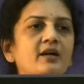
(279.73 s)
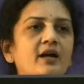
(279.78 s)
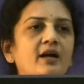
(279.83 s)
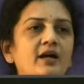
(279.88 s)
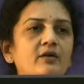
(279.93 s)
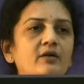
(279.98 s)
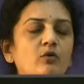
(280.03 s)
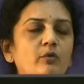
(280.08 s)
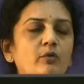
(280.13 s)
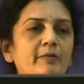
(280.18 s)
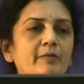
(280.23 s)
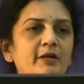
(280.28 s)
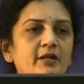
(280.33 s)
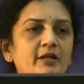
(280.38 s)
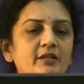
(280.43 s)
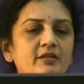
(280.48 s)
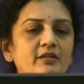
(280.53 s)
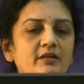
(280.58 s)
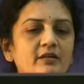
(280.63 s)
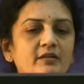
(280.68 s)
and open
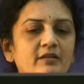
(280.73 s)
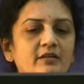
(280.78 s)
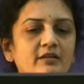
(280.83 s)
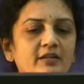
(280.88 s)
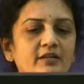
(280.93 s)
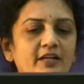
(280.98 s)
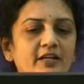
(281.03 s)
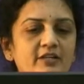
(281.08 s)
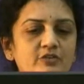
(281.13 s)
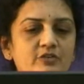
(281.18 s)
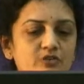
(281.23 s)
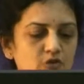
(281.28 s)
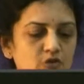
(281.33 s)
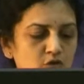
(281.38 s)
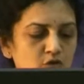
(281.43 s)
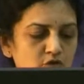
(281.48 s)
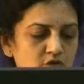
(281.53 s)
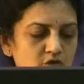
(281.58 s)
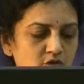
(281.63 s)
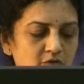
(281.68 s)
another tight
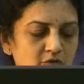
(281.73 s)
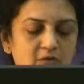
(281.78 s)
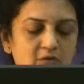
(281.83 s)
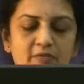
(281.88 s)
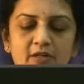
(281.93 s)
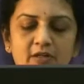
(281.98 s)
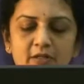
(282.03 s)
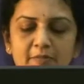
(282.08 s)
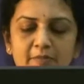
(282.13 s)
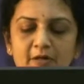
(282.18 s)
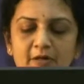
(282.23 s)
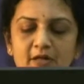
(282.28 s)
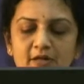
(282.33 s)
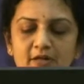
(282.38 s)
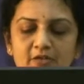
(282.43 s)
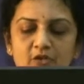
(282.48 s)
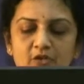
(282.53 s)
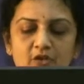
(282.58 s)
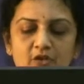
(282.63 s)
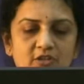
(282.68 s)
stenosis of the vertebral
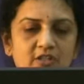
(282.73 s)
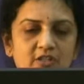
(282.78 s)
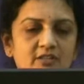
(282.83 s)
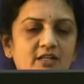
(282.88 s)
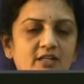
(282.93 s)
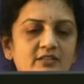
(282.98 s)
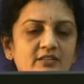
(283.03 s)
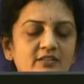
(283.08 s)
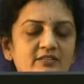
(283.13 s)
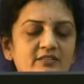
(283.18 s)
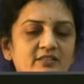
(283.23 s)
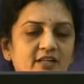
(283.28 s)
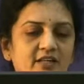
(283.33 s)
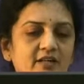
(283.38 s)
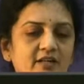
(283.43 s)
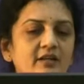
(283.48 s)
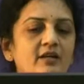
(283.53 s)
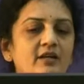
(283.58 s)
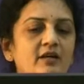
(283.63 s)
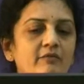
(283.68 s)
artery on the other
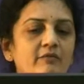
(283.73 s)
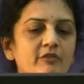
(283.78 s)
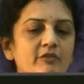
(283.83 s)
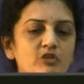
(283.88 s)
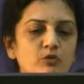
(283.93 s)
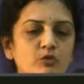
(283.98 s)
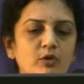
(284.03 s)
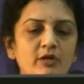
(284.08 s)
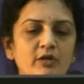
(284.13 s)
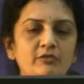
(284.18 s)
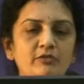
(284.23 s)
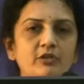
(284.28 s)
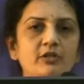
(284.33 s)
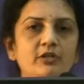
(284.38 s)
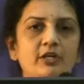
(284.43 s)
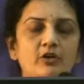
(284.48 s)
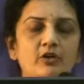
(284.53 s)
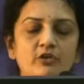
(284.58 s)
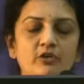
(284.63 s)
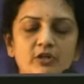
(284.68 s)
side, which one of the
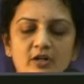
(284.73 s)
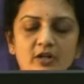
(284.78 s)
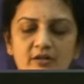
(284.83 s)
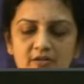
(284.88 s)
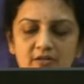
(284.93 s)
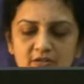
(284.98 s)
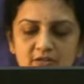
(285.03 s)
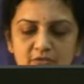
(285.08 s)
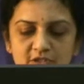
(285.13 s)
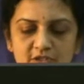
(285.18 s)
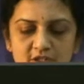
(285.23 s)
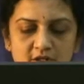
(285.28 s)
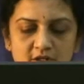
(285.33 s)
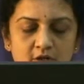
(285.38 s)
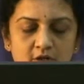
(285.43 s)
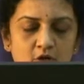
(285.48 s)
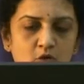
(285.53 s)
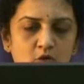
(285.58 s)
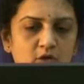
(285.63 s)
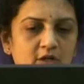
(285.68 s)
carotid arteries which are
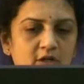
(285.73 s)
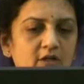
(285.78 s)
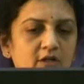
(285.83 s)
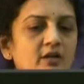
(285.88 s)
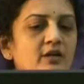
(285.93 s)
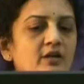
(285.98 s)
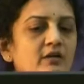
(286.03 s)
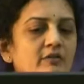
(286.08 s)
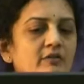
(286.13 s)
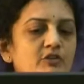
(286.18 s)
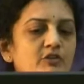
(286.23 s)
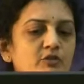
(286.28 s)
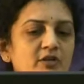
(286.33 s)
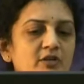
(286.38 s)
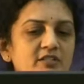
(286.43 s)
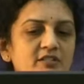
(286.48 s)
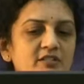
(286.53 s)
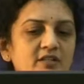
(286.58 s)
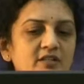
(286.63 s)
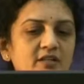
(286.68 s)
occluded, which will
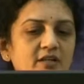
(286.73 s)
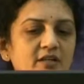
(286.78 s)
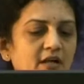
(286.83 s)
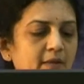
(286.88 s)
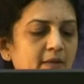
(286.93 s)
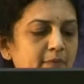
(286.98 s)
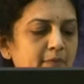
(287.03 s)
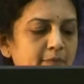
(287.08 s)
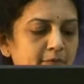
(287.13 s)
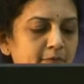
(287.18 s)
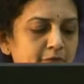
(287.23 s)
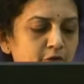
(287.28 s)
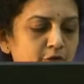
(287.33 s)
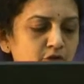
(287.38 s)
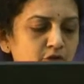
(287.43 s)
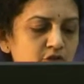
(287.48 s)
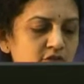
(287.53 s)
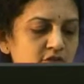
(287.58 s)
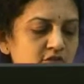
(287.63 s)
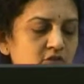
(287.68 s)
result in
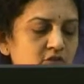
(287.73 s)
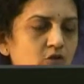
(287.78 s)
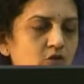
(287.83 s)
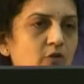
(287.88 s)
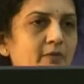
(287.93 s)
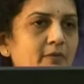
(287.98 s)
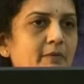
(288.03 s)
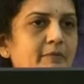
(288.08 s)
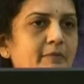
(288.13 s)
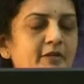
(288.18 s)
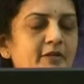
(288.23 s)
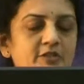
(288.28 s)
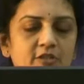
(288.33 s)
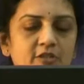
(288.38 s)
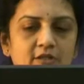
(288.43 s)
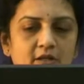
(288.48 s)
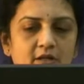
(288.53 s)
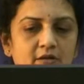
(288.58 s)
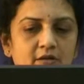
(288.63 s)
hyperperfusion syndrome, and patient